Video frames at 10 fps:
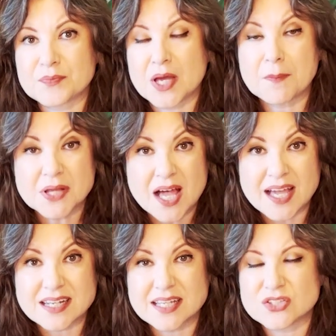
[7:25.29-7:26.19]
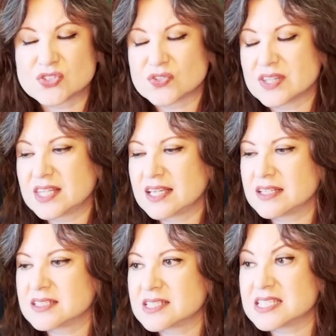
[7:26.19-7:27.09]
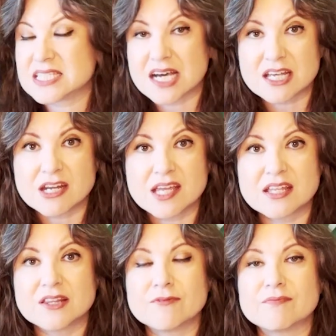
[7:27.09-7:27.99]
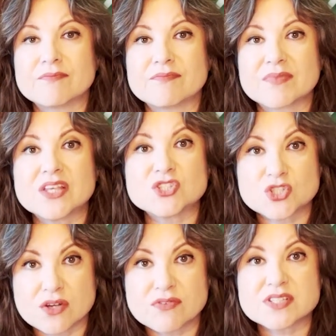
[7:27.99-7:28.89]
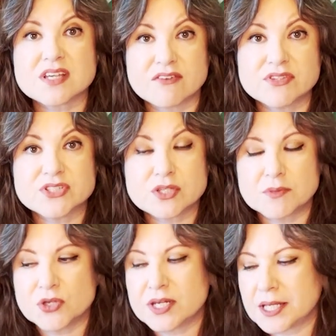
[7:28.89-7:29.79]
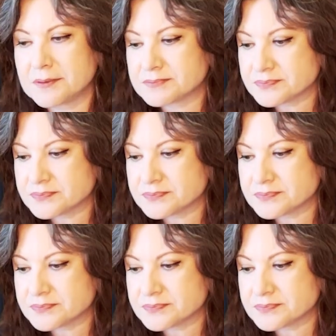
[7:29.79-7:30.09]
applied and certain things done in service of this community.